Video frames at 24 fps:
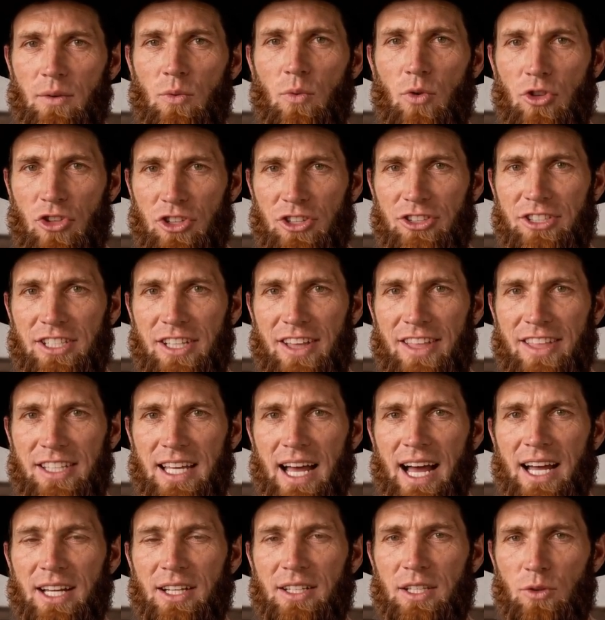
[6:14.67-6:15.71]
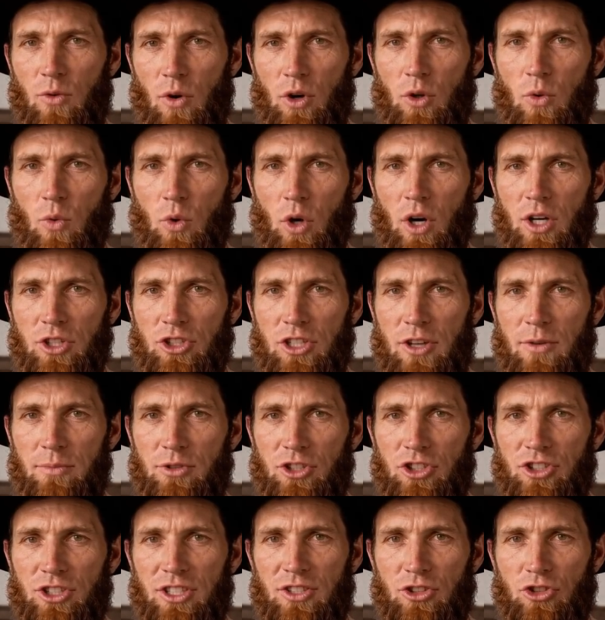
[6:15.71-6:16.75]
which is exactly what a washing
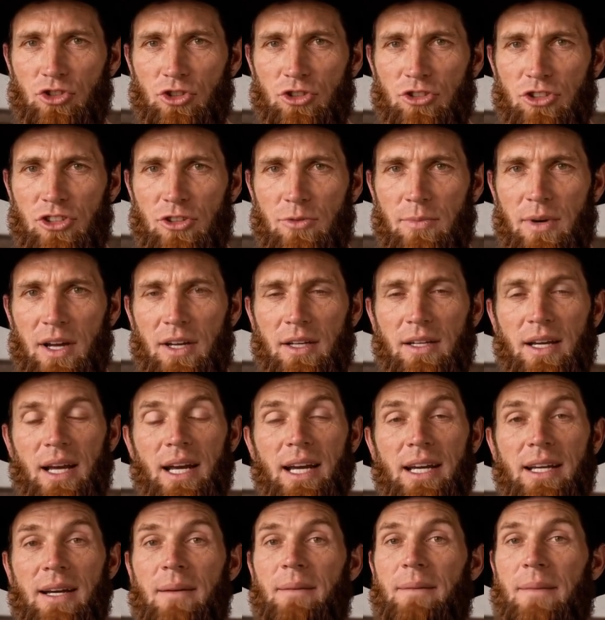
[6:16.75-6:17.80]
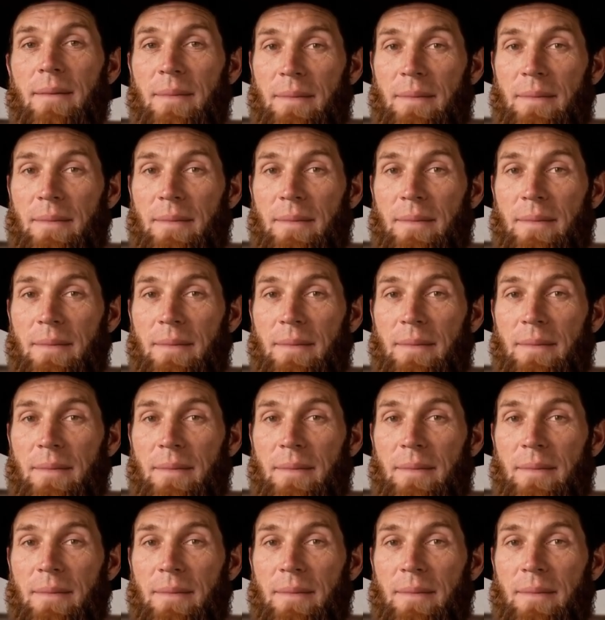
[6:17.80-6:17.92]
machine should smell like.